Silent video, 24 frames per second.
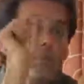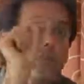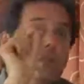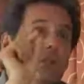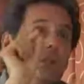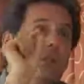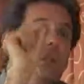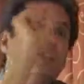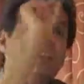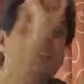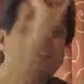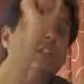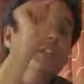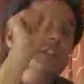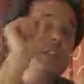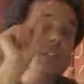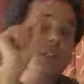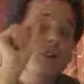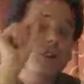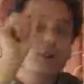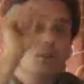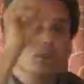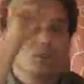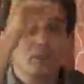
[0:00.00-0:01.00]
in these
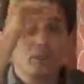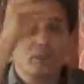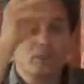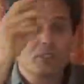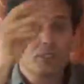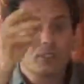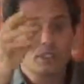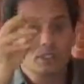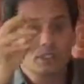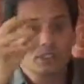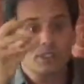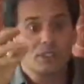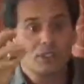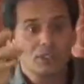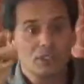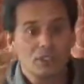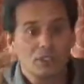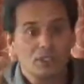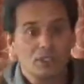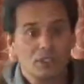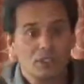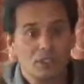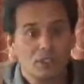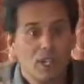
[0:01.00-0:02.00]
little holes of
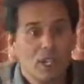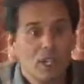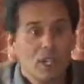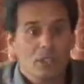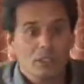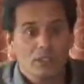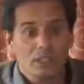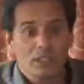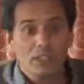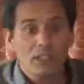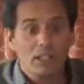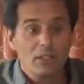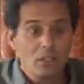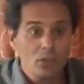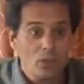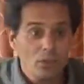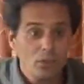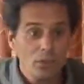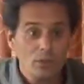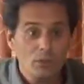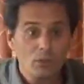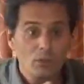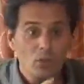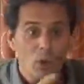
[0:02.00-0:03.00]
so that
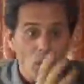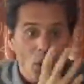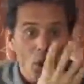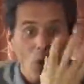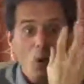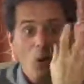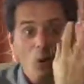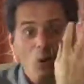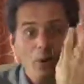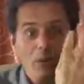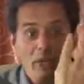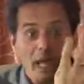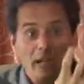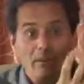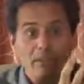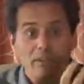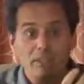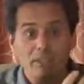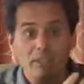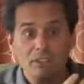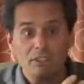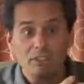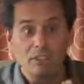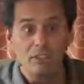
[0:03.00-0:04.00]
those who hold that
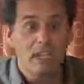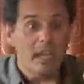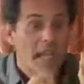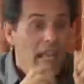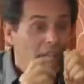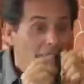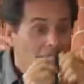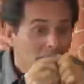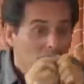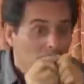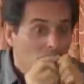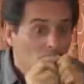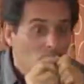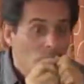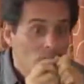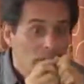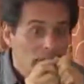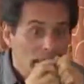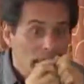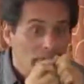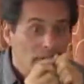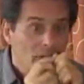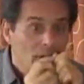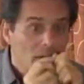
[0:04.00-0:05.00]
vision have to
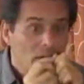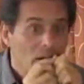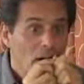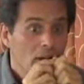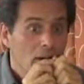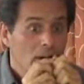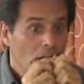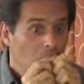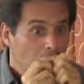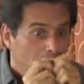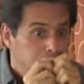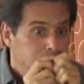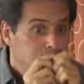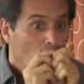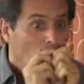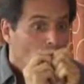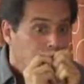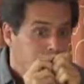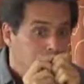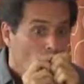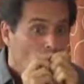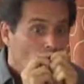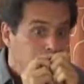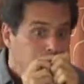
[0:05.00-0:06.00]
work that much harder
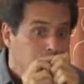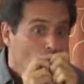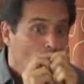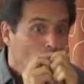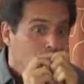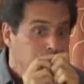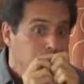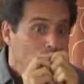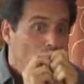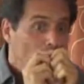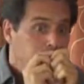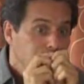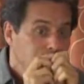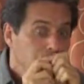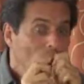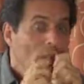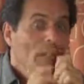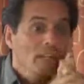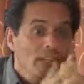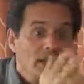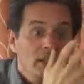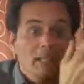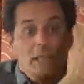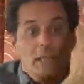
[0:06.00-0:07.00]

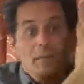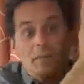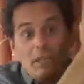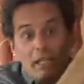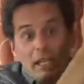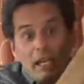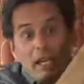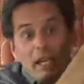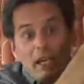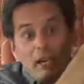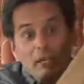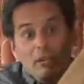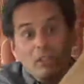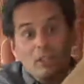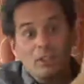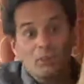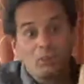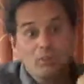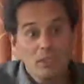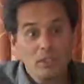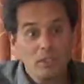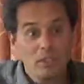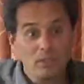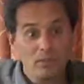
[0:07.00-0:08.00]
to keep the air in
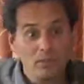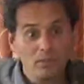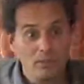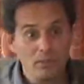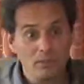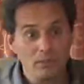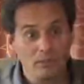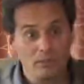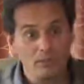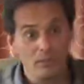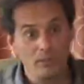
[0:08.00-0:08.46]
the balloon.